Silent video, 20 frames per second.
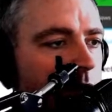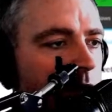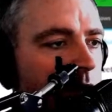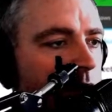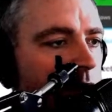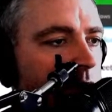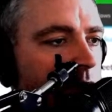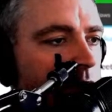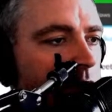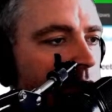it
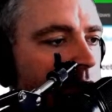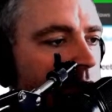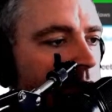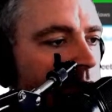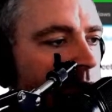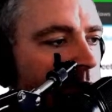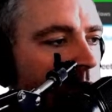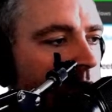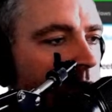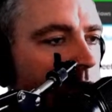
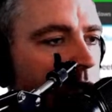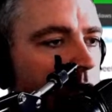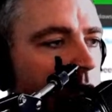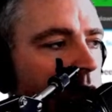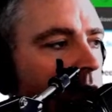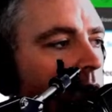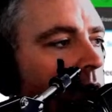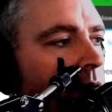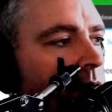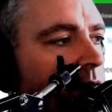finishes, we
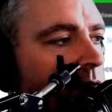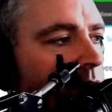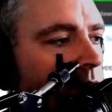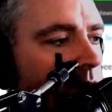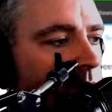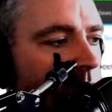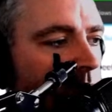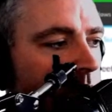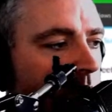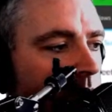close
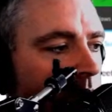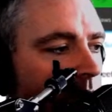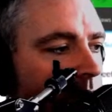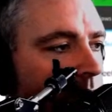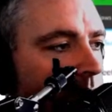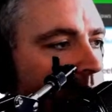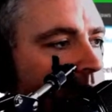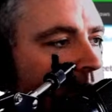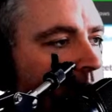this window